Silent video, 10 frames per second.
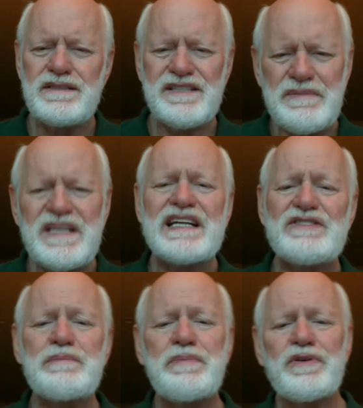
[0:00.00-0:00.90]
to me,
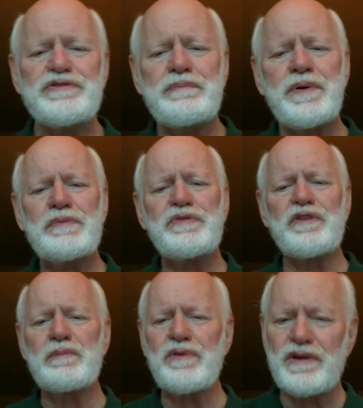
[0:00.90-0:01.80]
that's the purpose
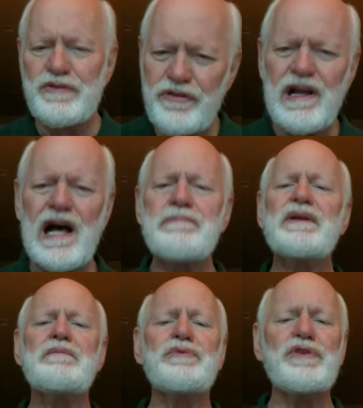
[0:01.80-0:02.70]
of the book. Stop
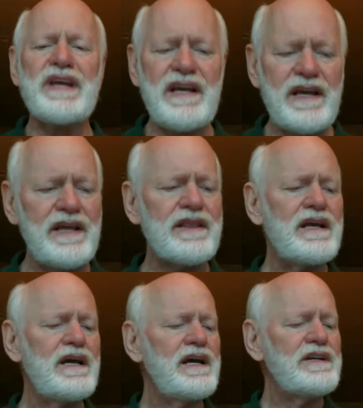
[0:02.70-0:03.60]
and breathe.
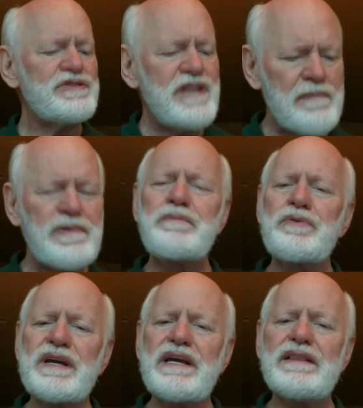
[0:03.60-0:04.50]
Stop and
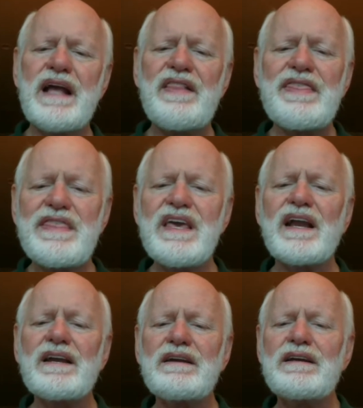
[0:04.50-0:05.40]
breathe and
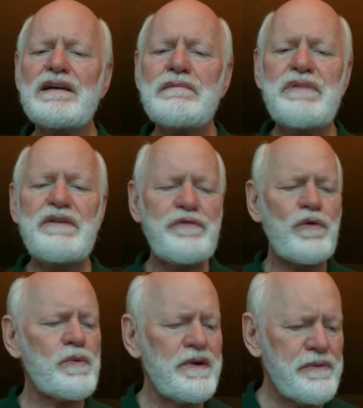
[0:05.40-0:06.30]
think
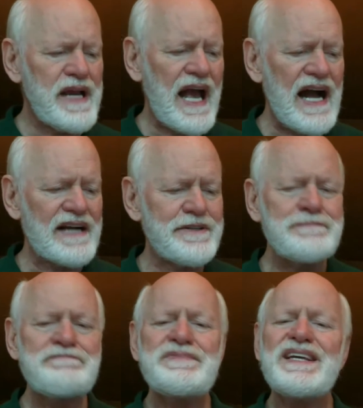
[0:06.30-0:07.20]
before we react.
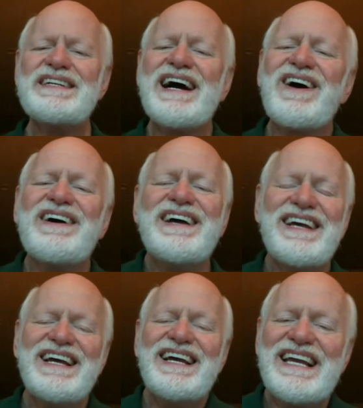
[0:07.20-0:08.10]
Now,
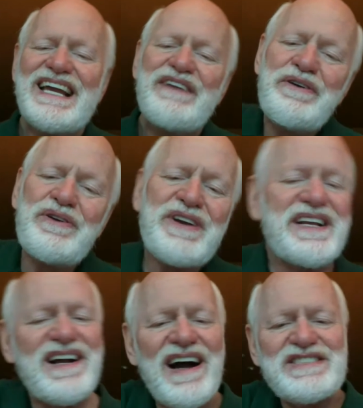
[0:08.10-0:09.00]
if you look at the
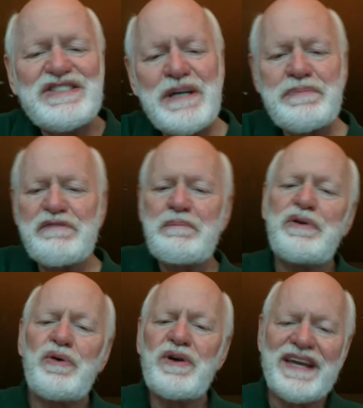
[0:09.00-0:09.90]
concept of
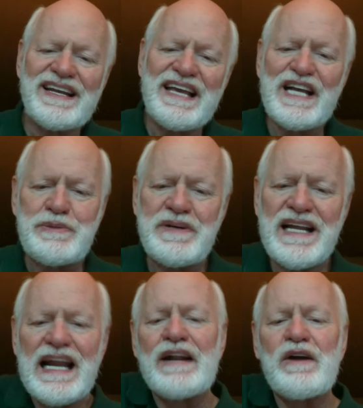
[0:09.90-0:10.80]
employee engagement,
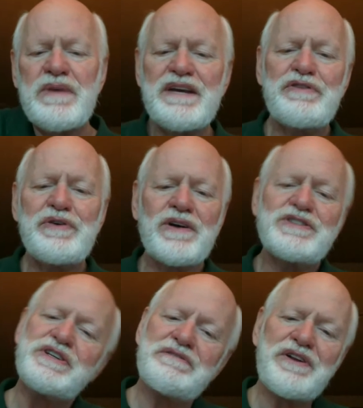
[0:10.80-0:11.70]
and I know many of you are
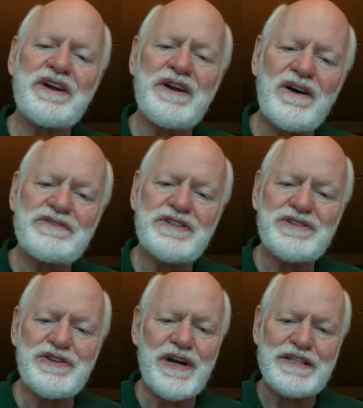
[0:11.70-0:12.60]
chief learning
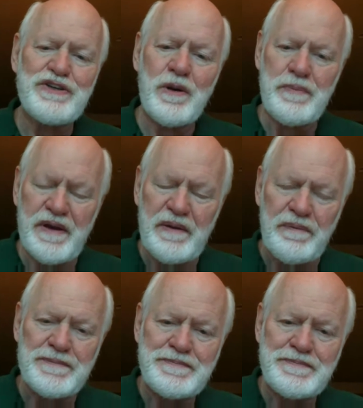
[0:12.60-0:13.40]
officers or HR people,